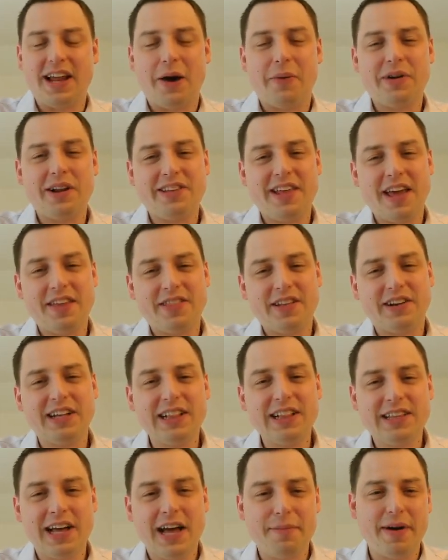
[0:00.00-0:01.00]
I want to take the
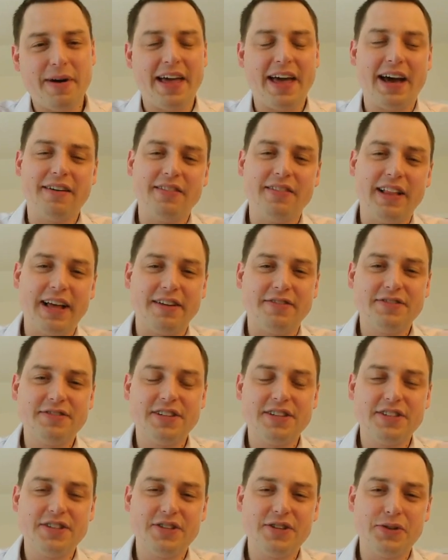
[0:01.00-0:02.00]
little time I have left
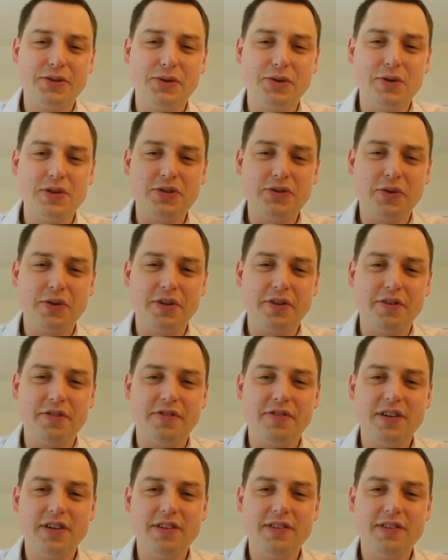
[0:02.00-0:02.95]
to sort of